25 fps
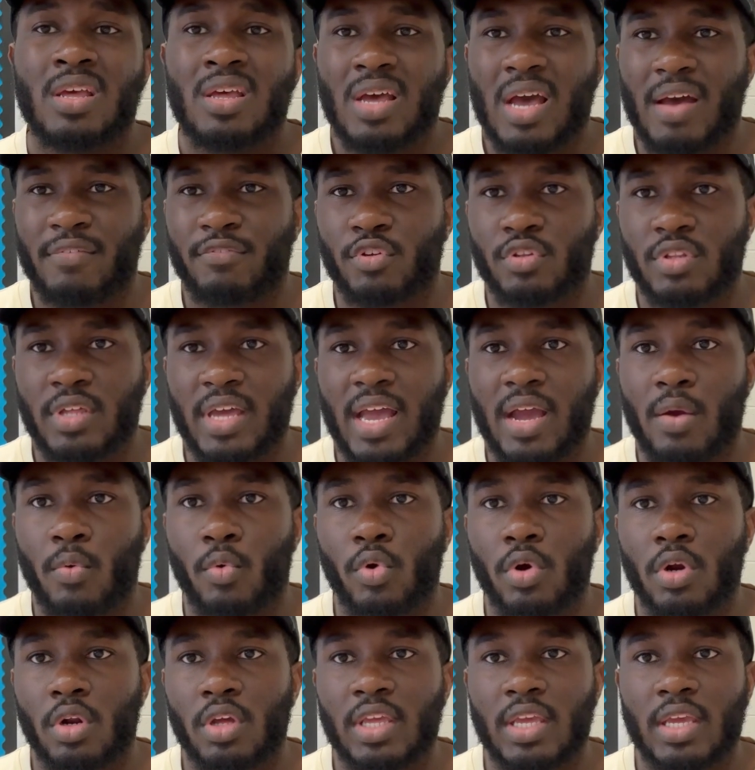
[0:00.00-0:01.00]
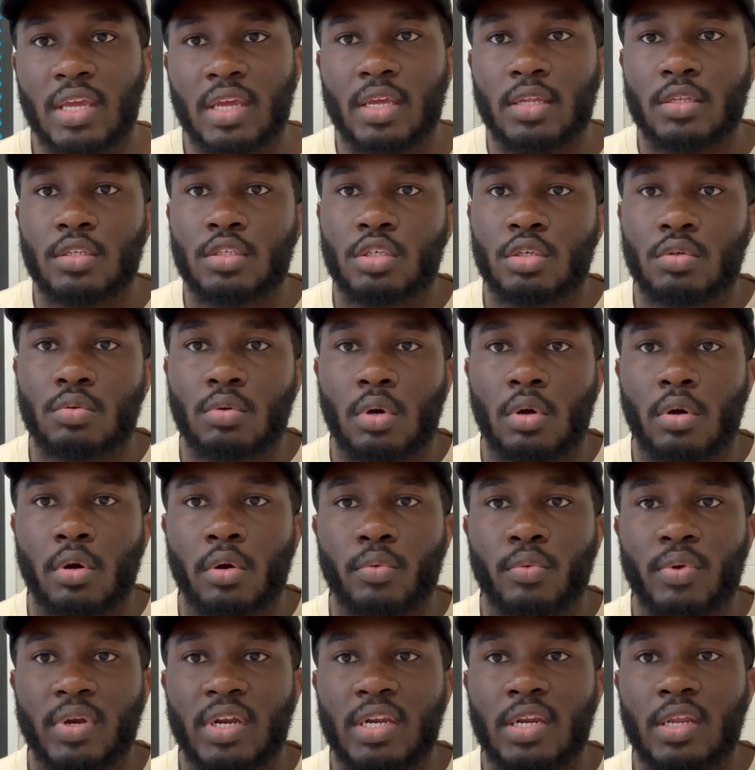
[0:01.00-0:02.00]
After that, we're gonna get into our
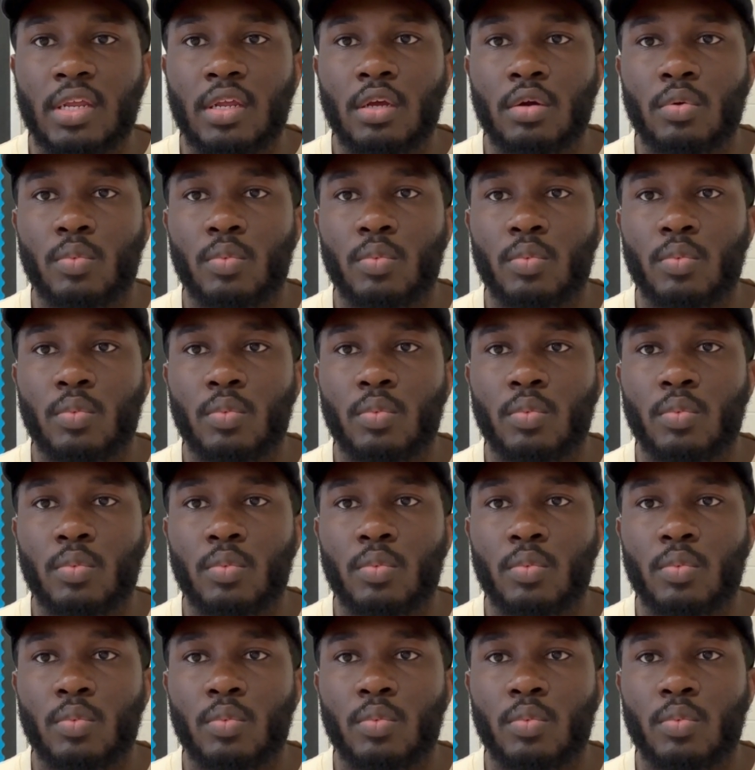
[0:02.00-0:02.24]
reading,